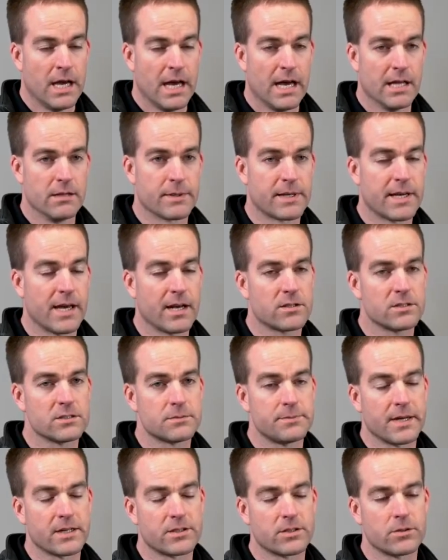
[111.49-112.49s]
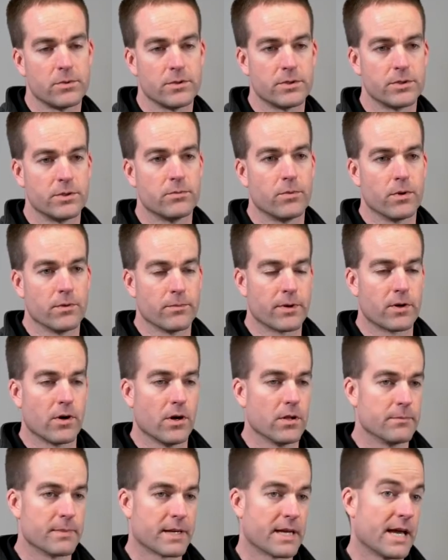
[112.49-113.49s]
And the mechanical inspector will do what we
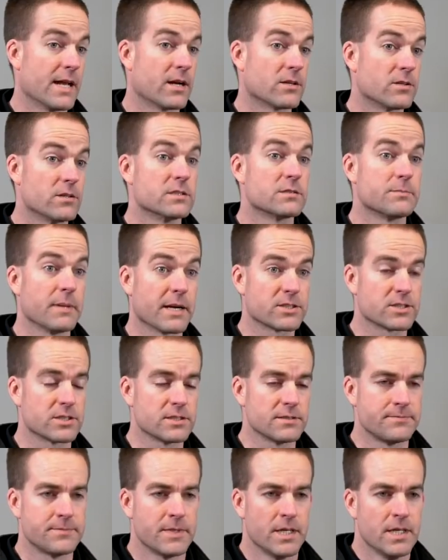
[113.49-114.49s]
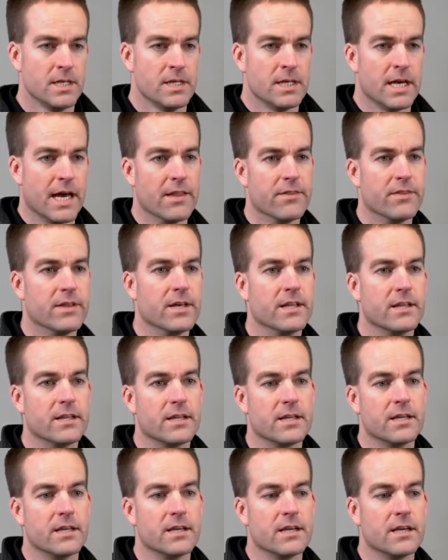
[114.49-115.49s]
call the mechanical inspection, and then
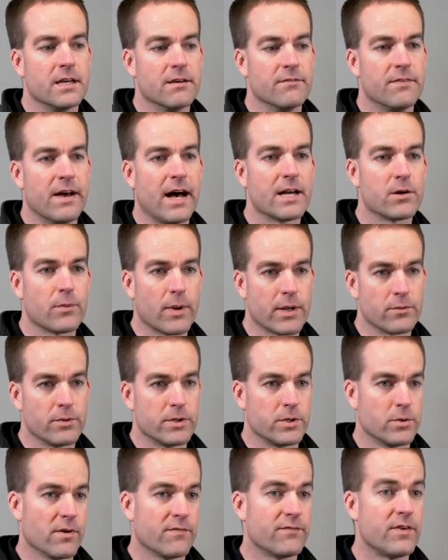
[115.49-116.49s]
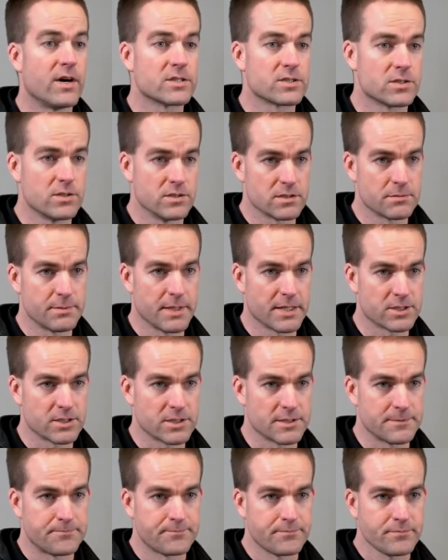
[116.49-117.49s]
the evaluator will do a functional
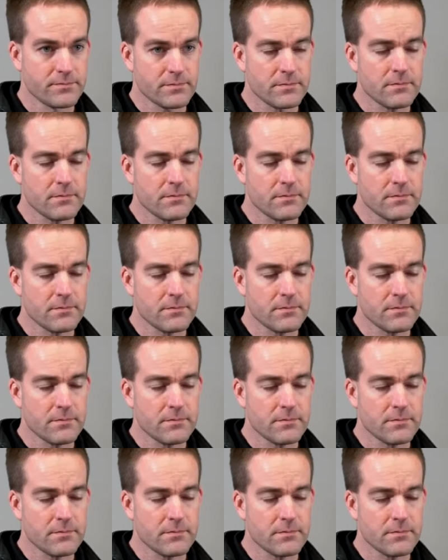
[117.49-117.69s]
inspection.